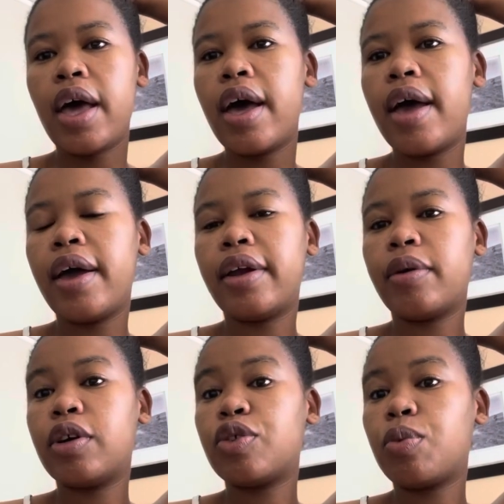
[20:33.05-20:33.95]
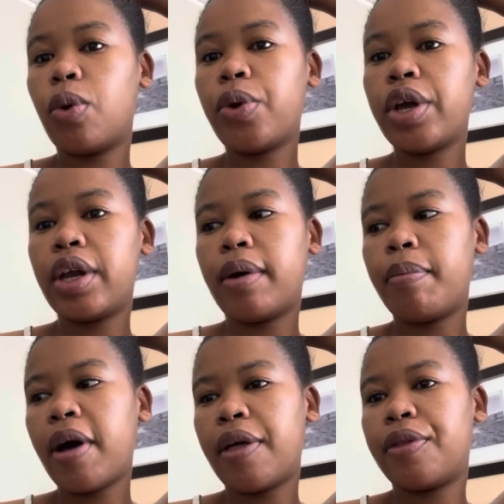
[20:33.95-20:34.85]
and I was woken up
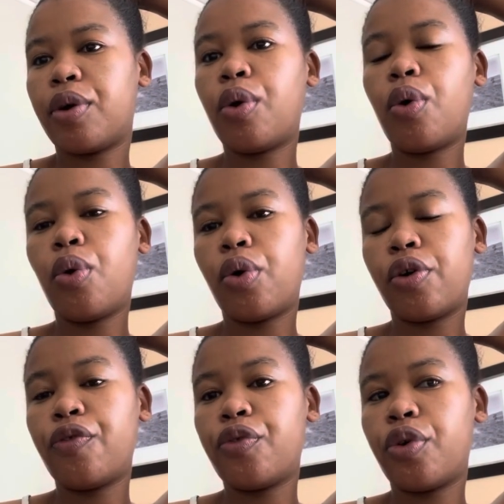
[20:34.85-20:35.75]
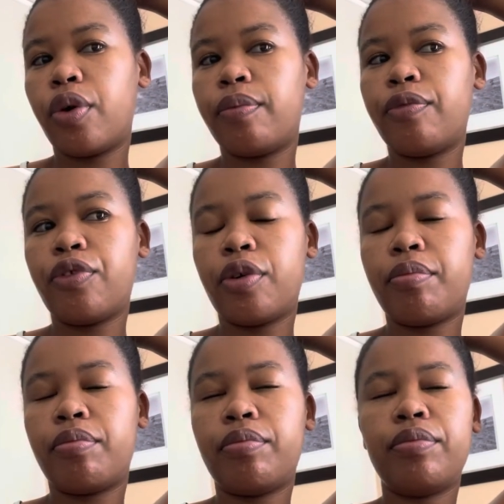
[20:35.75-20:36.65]
by the call
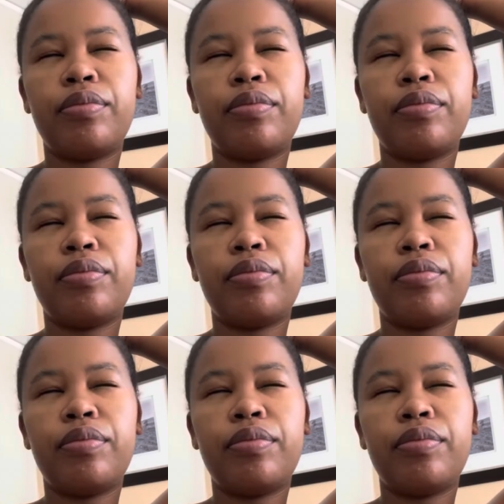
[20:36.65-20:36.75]
from